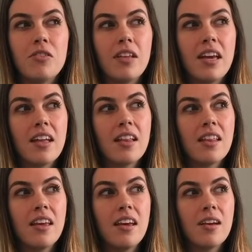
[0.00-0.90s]
like
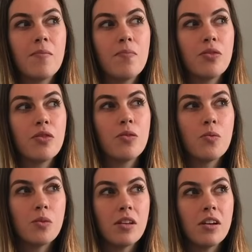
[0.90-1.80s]

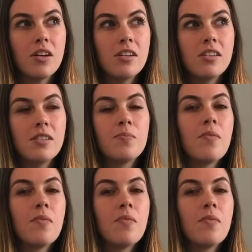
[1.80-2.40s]
thrillers.